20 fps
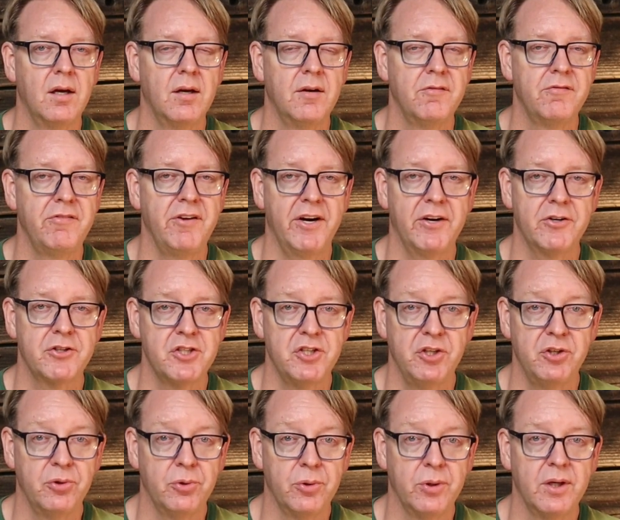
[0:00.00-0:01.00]
Fair
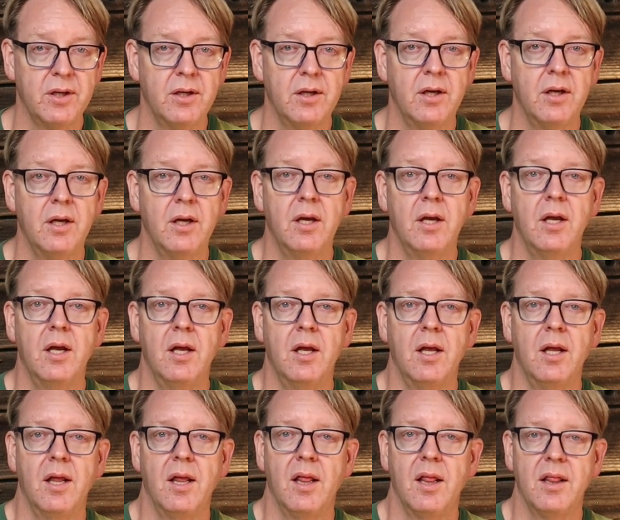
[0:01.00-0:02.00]
2.
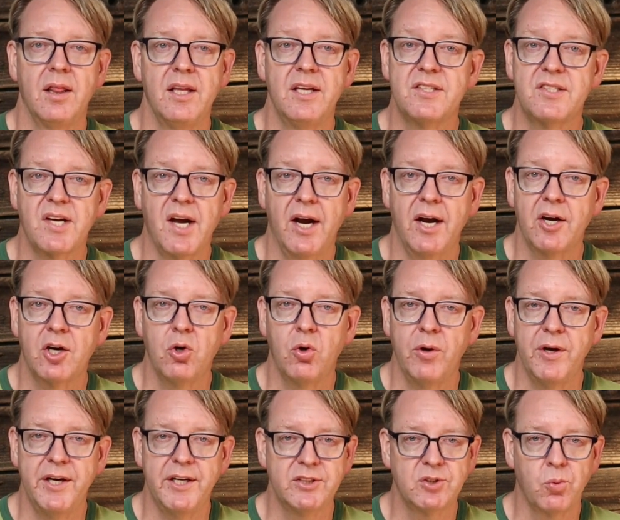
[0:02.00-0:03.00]
The entire
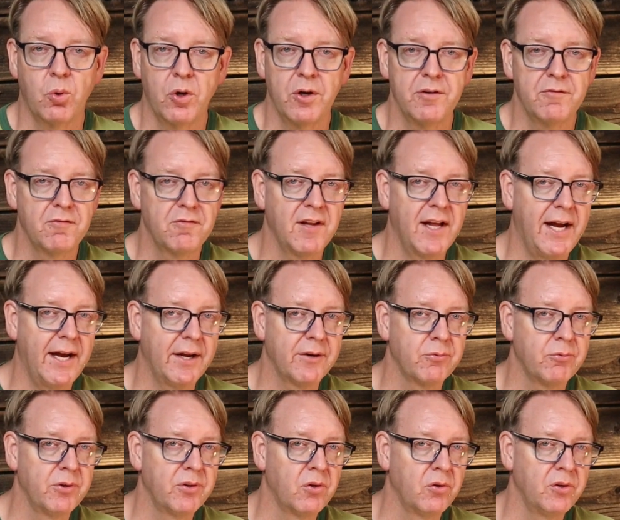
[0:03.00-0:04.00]
coin is worn
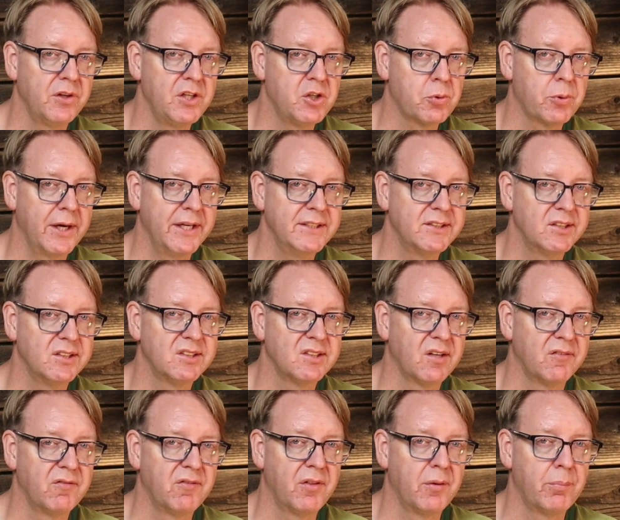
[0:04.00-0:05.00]
flat with only traces
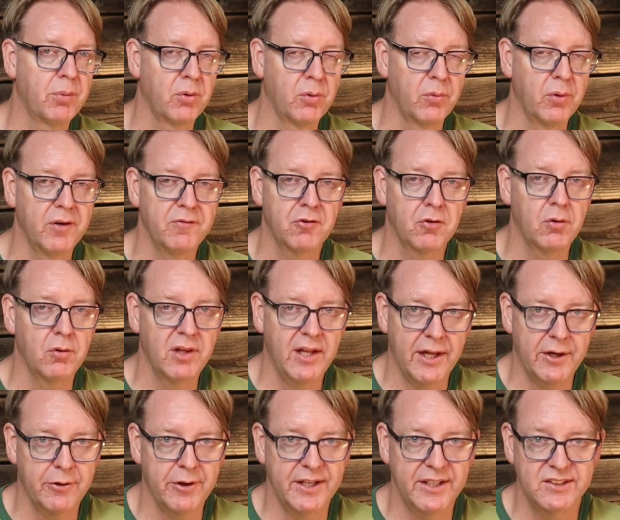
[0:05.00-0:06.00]
of the peripheral
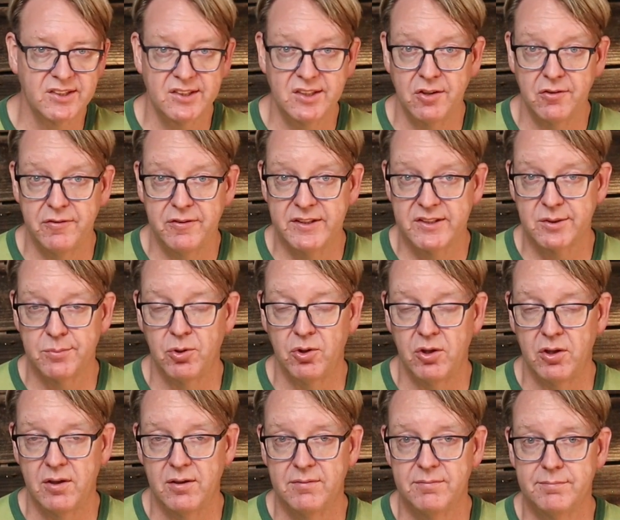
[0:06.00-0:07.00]
lettering still
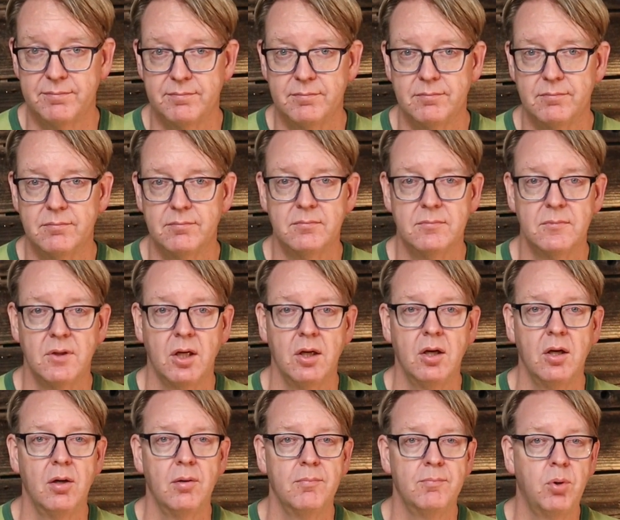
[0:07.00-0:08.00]
visible.
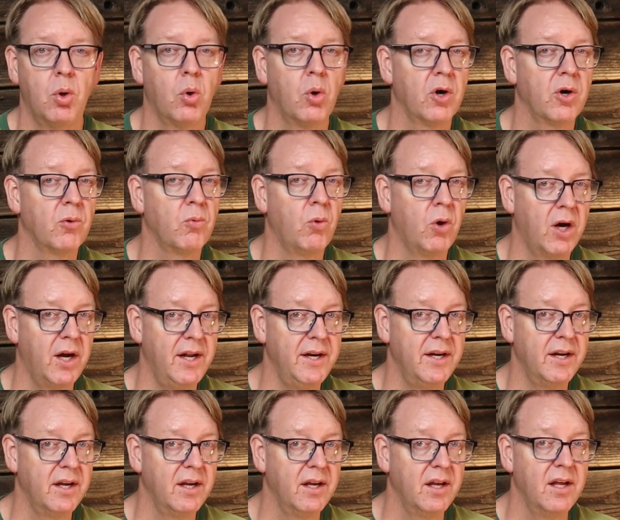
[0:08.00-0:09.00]
Poor
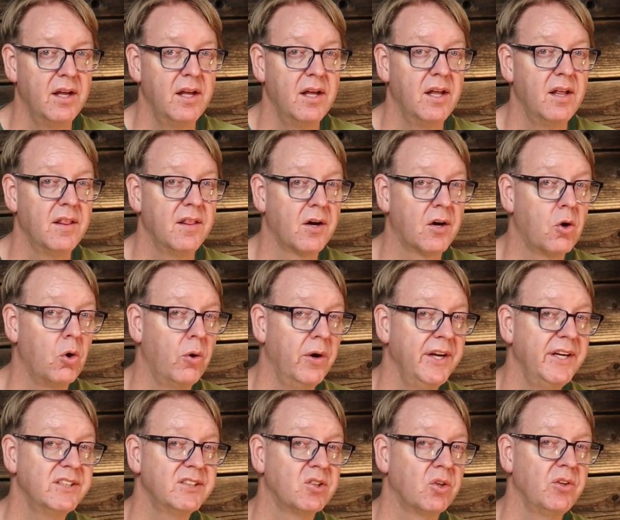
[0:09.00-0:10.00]
1. The
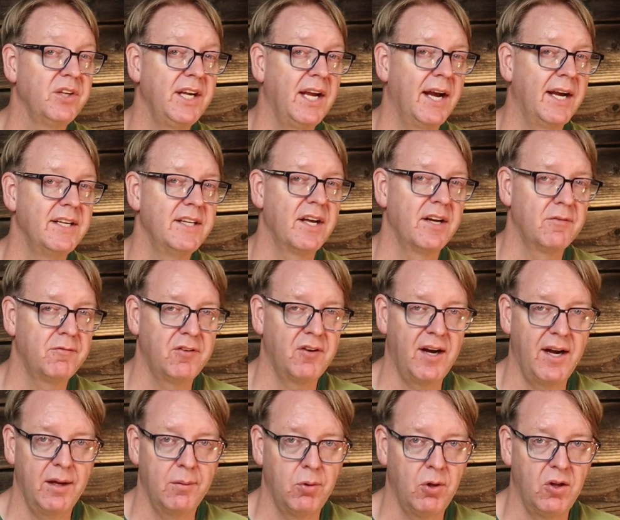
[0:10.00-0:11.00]
coin is only
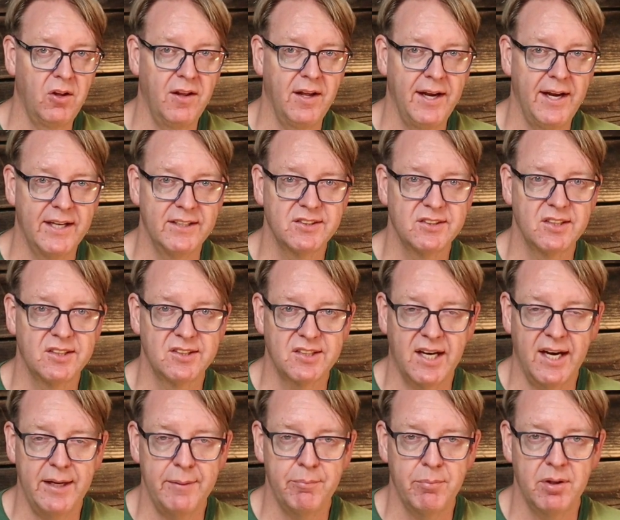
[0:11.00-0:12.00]
identifiable as to
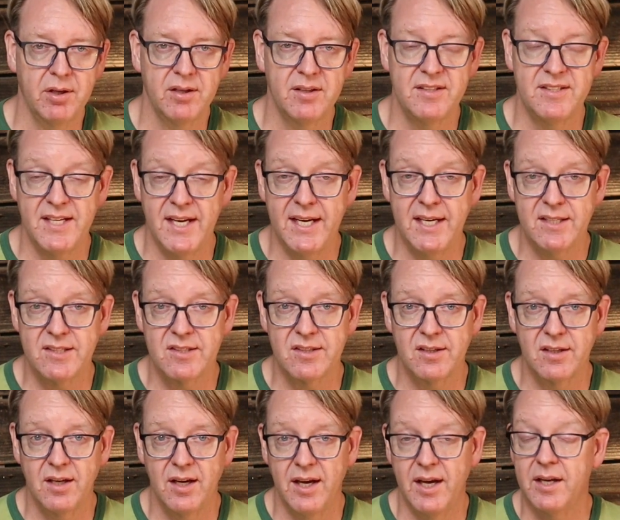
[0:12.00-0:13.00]
type, date,
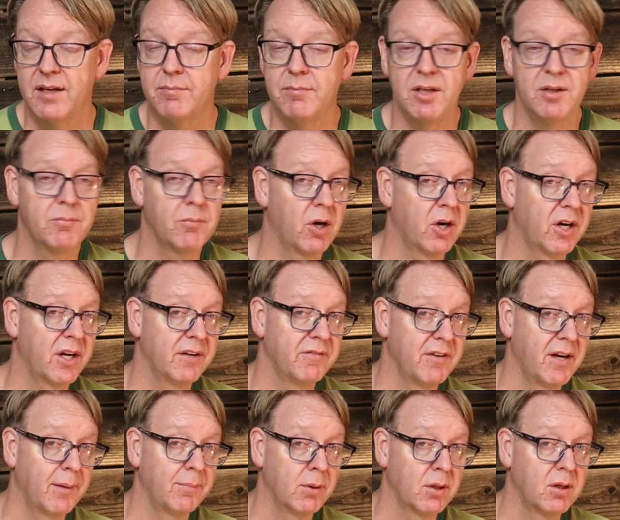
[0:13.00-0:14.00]
and mint mark if
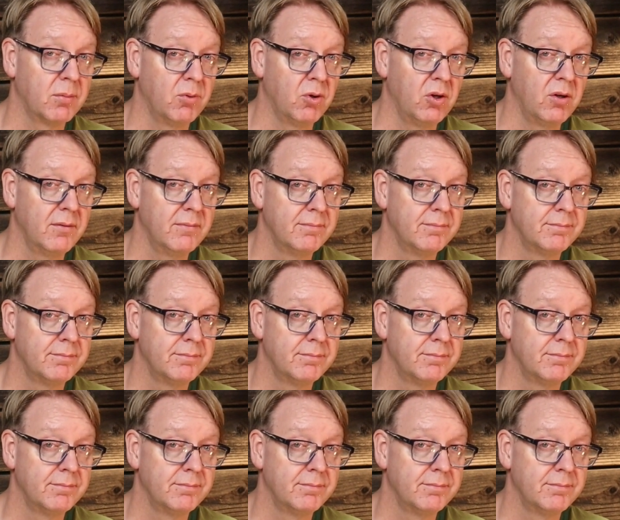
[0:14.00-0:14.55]
applicable.